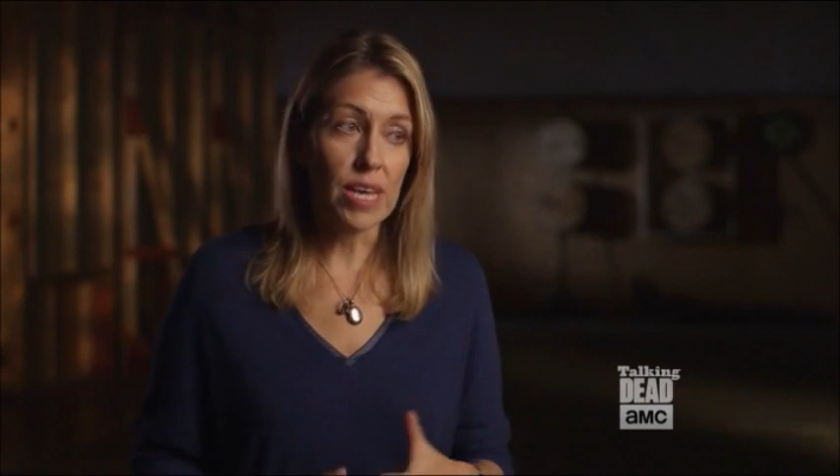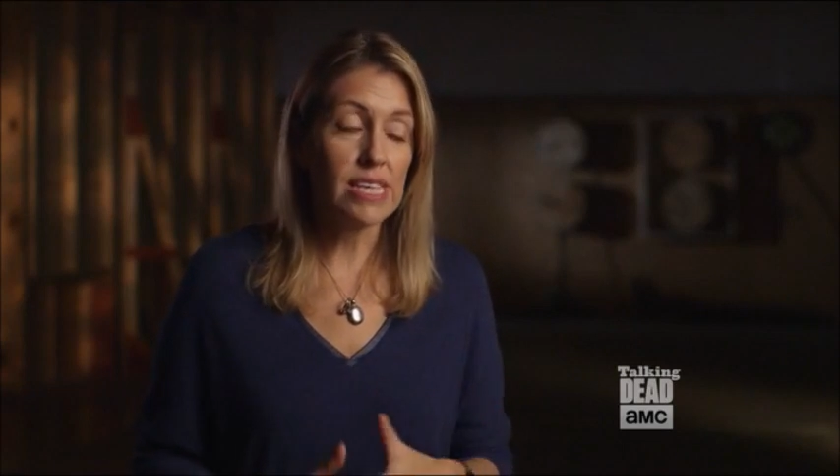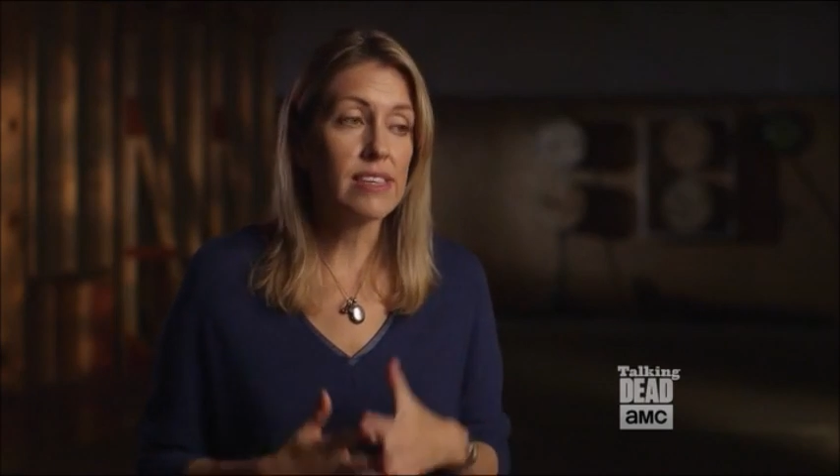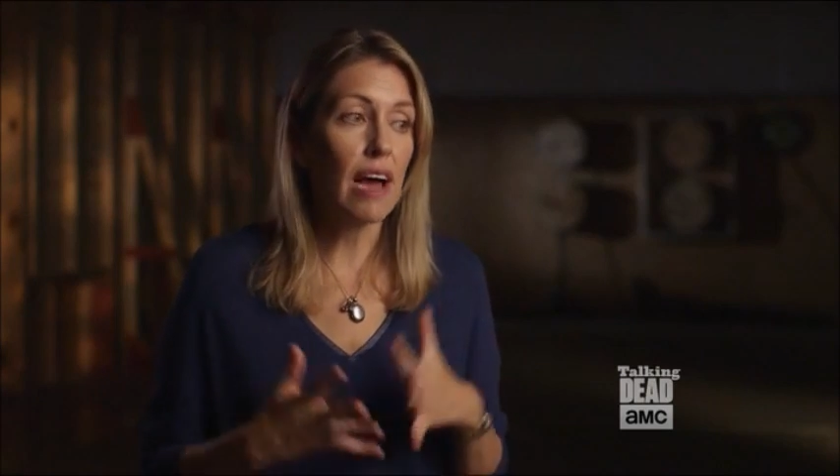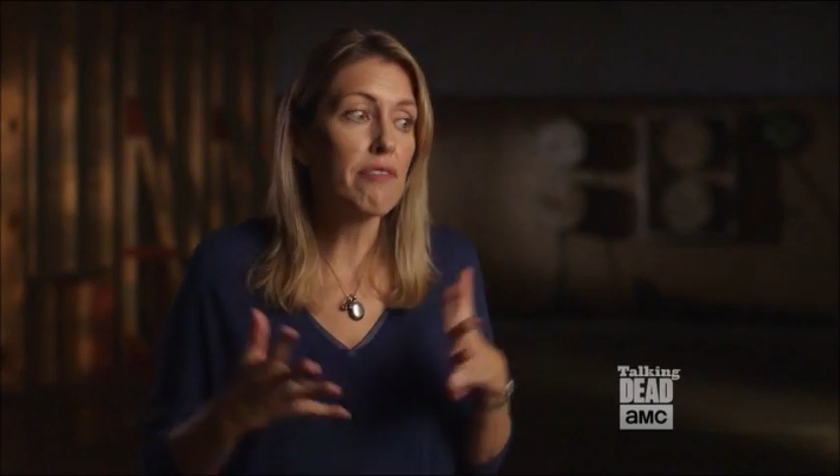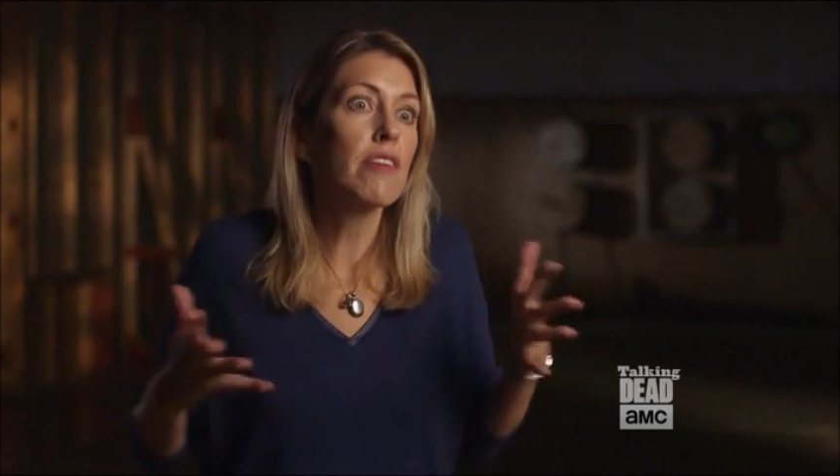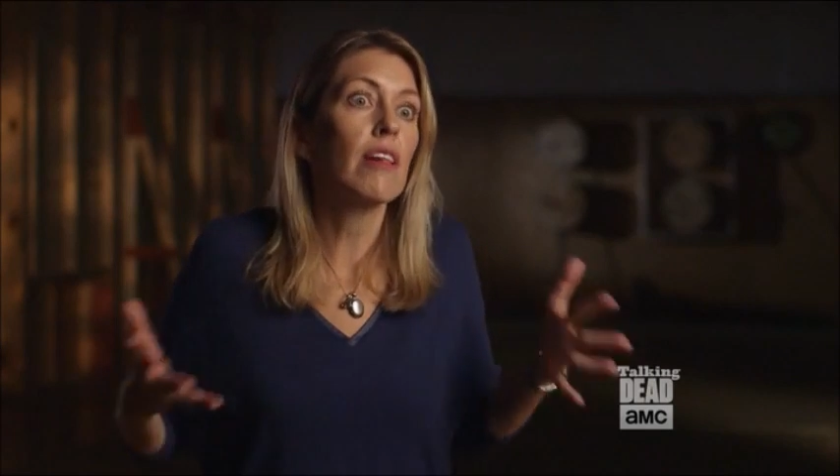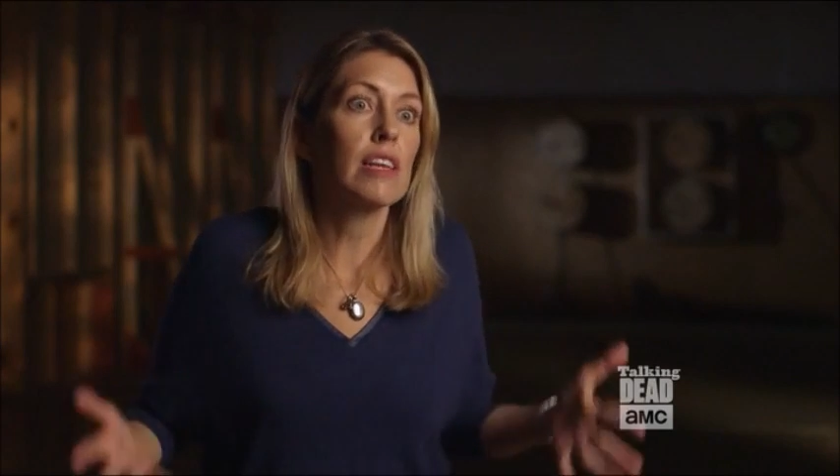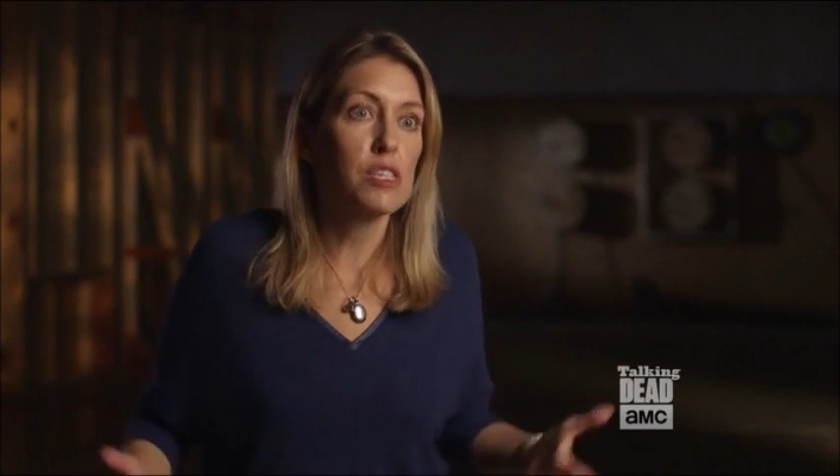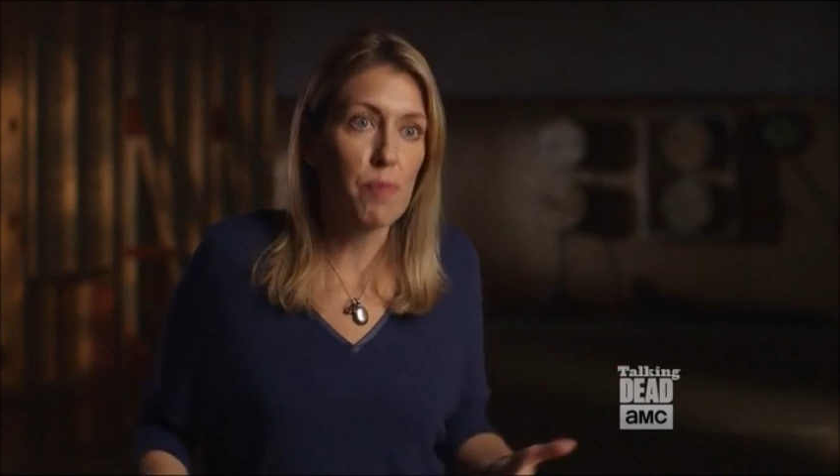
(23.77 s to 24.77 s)
He's
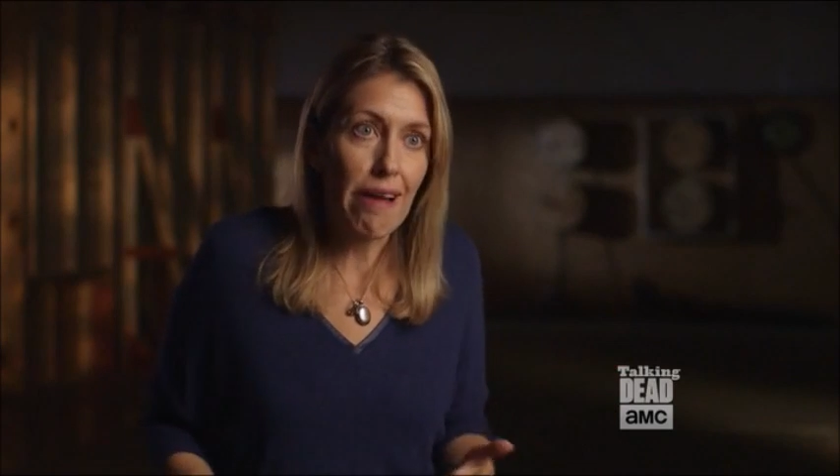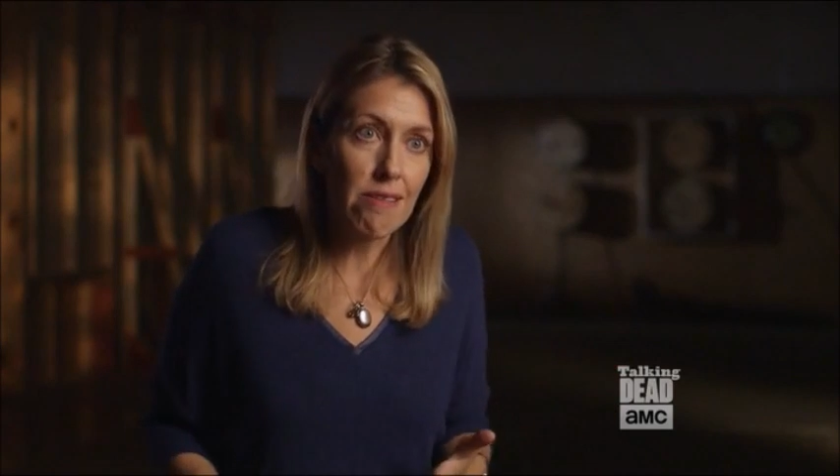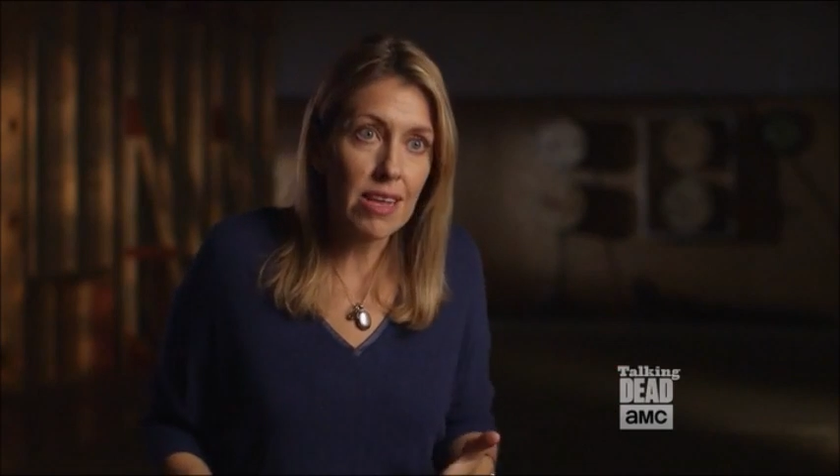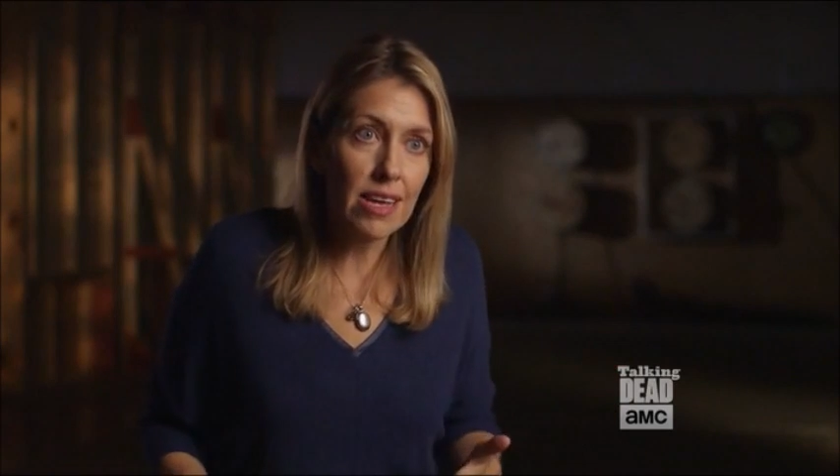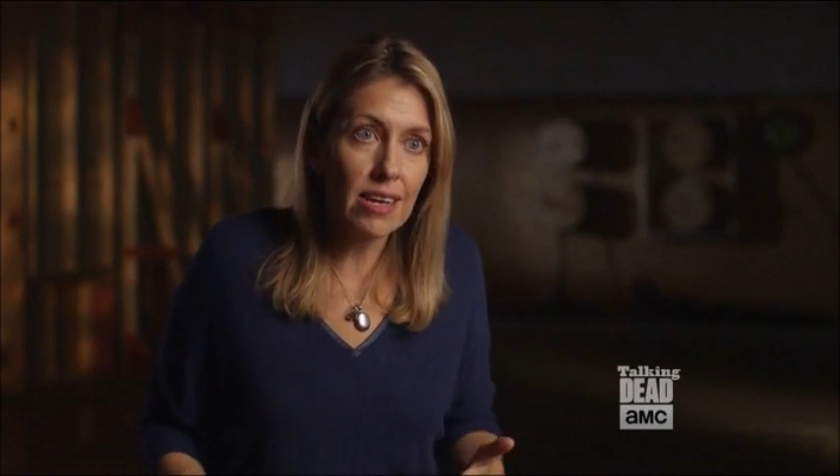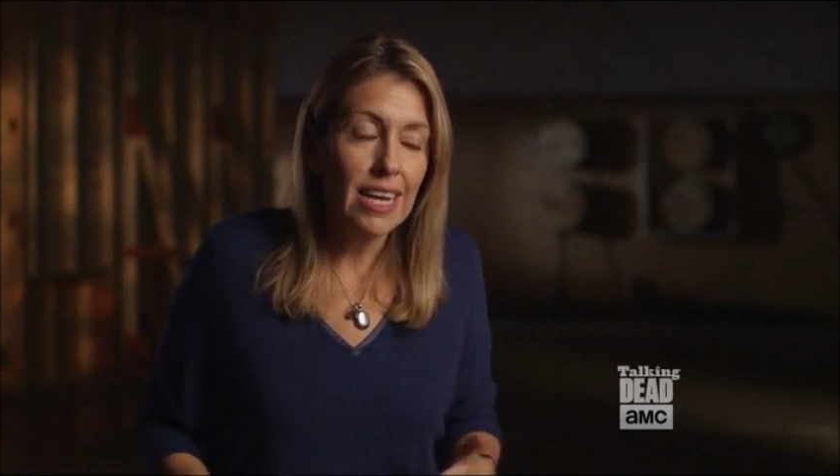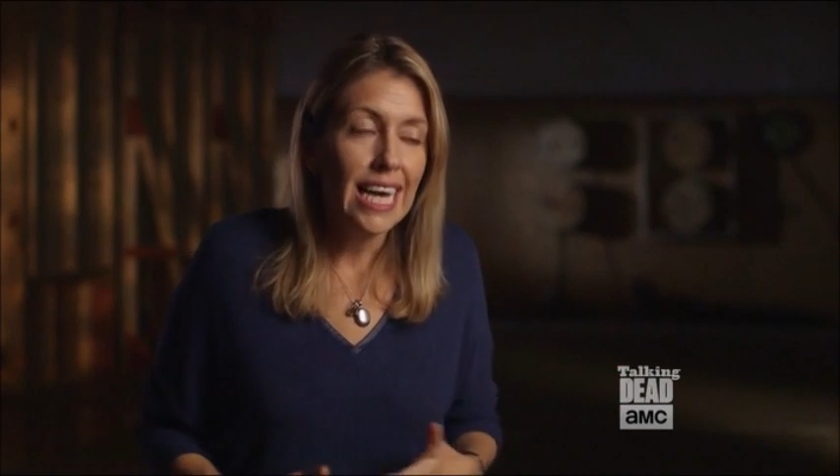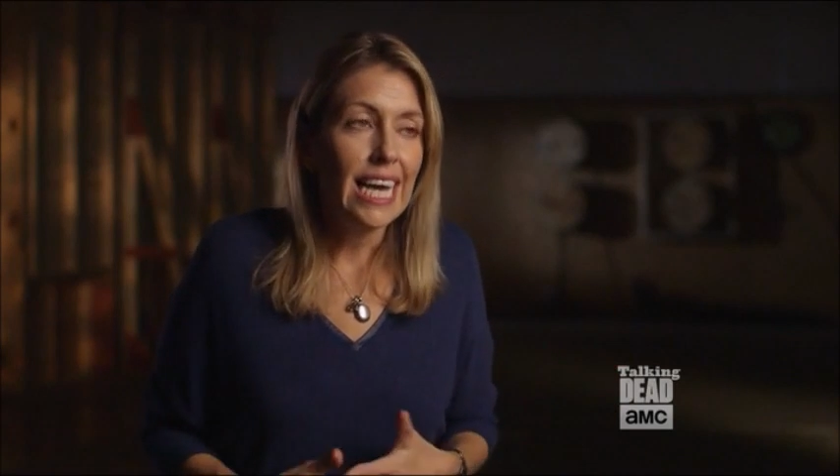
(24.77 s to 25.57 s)
definitely spiraling.